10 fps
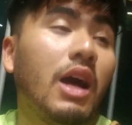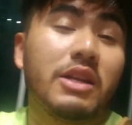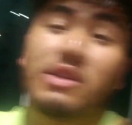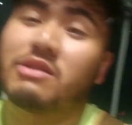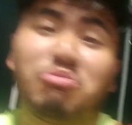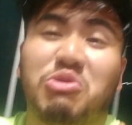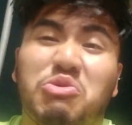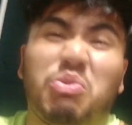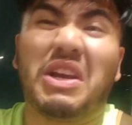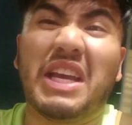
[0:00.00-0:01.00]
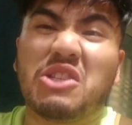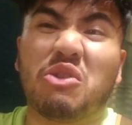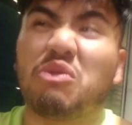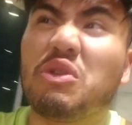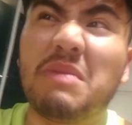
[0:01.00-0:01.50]
I just want to get
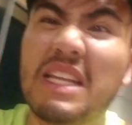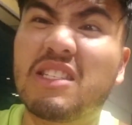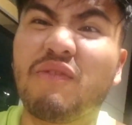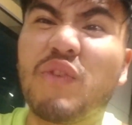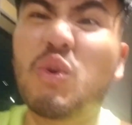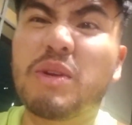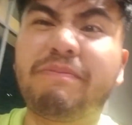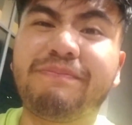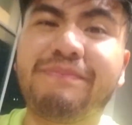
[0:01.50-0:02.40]
to a room and eat some food.